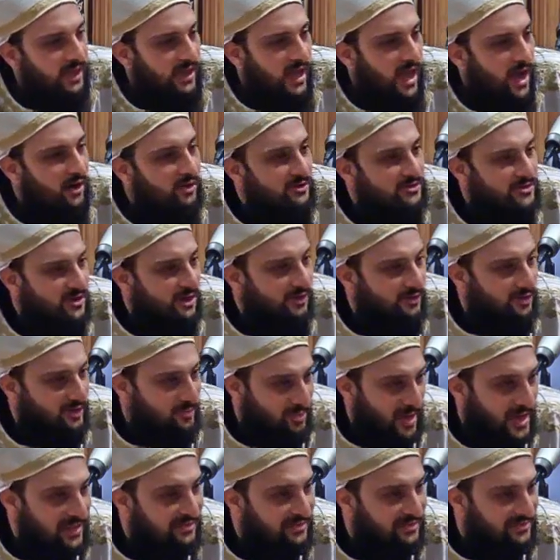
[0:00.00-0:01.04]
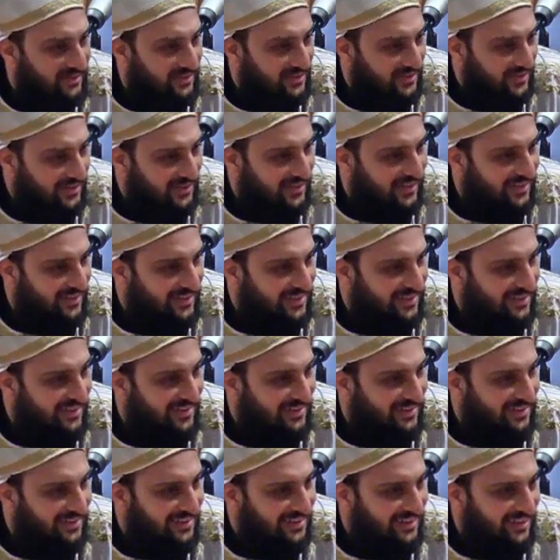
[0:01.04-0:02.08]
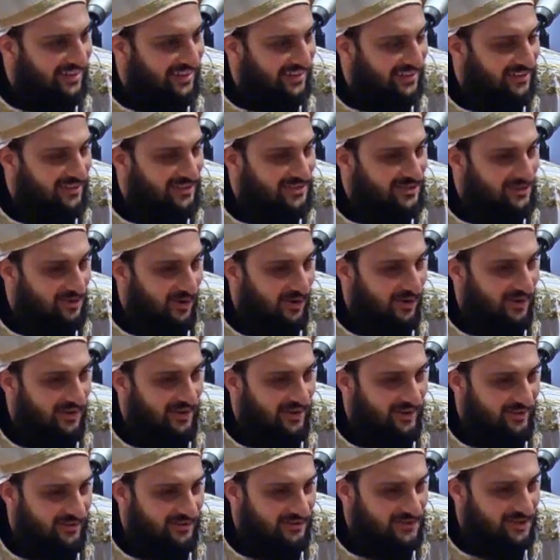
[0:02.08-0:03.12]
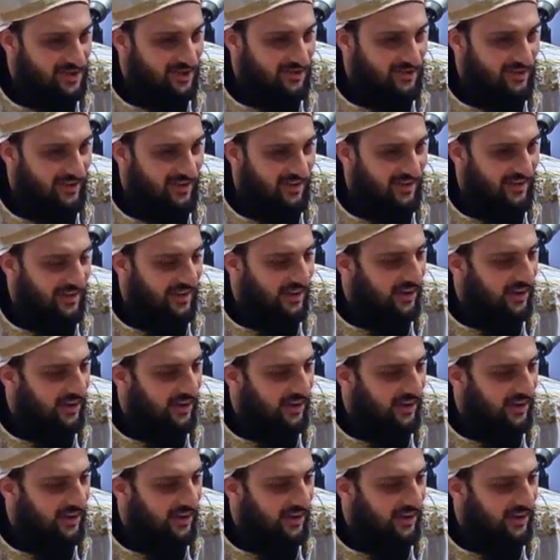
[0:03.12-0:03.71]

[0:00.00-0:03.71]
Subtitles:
the cows are repenting in the story of Jonah,